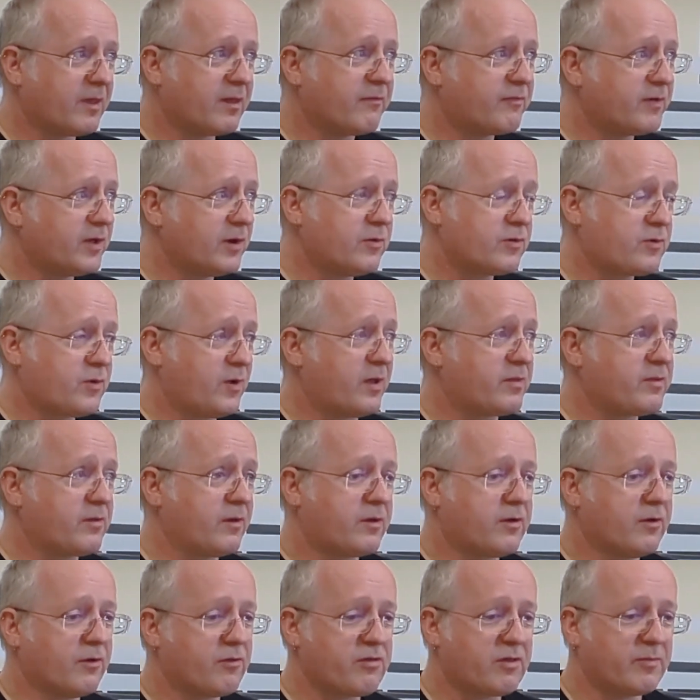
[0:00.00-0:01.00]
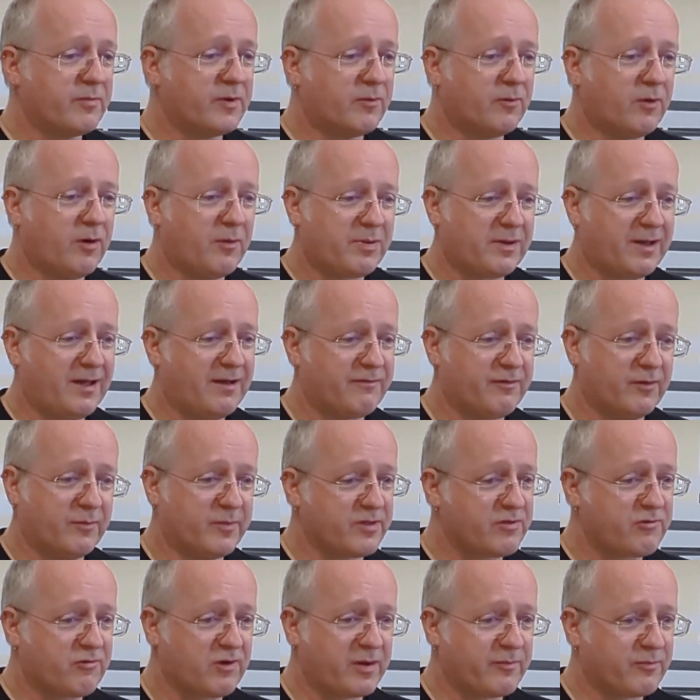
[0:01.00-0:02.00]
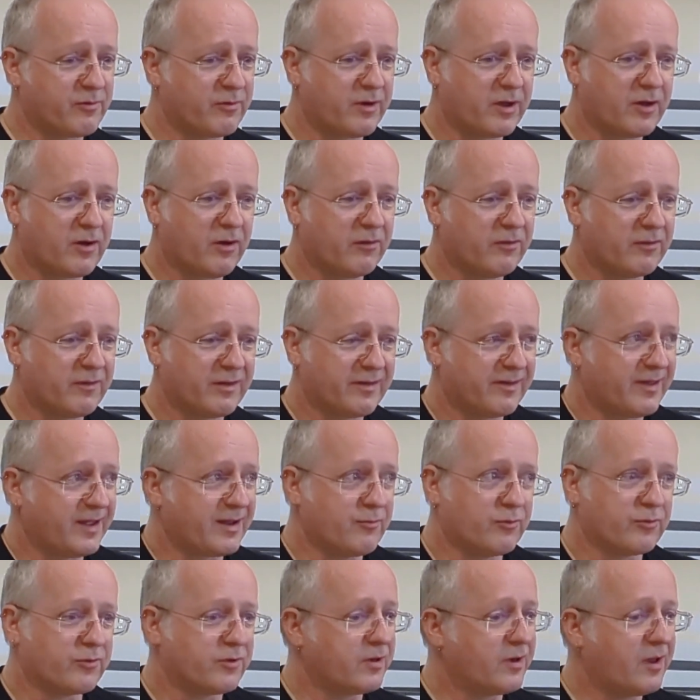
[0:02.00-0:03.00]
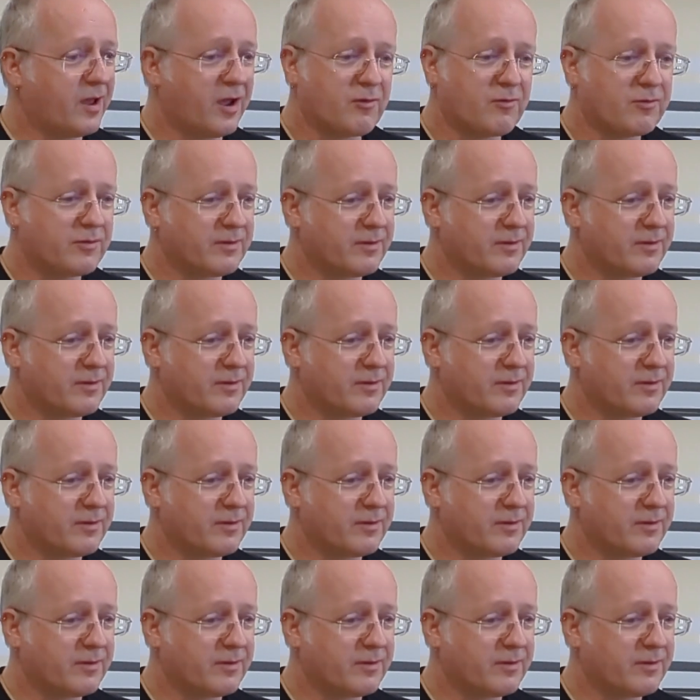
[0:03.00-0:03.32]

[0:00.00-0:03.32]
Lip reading: If you were to ask a customer what platform is Stream running on, they wouldn't know.